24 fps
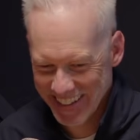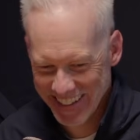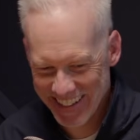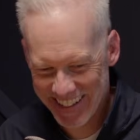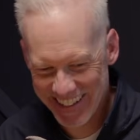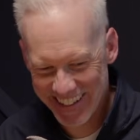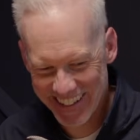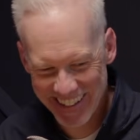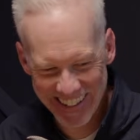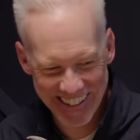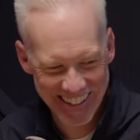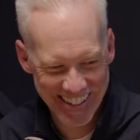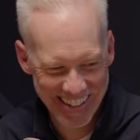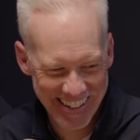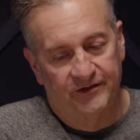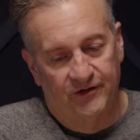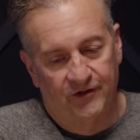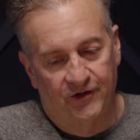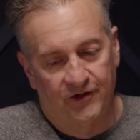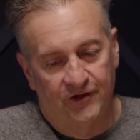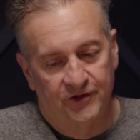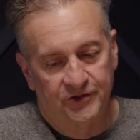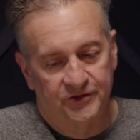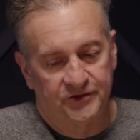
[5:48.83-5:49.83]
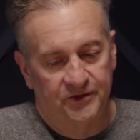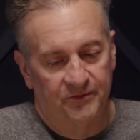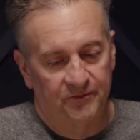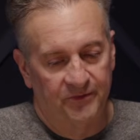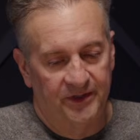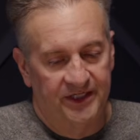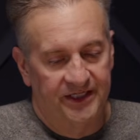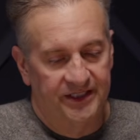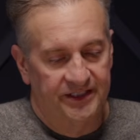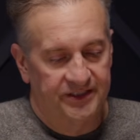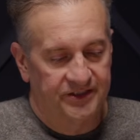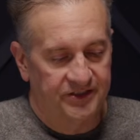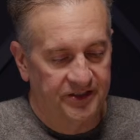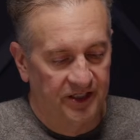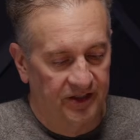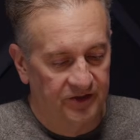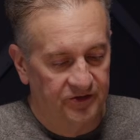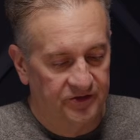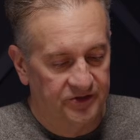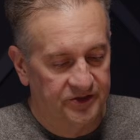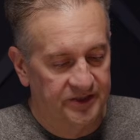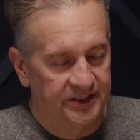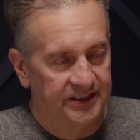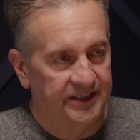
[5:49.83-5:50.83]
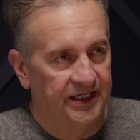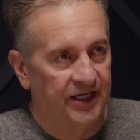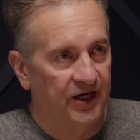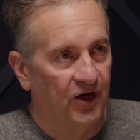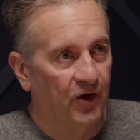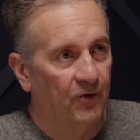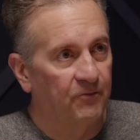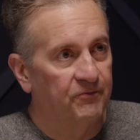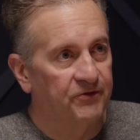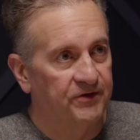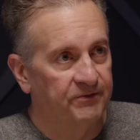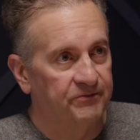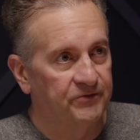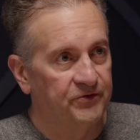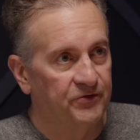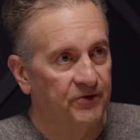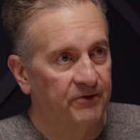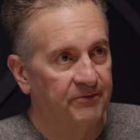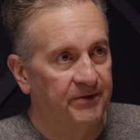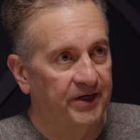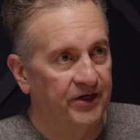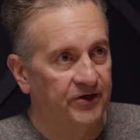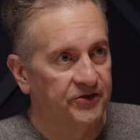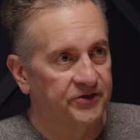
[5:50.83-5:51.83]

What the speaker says: by and large. And we as sellers need to help them do a better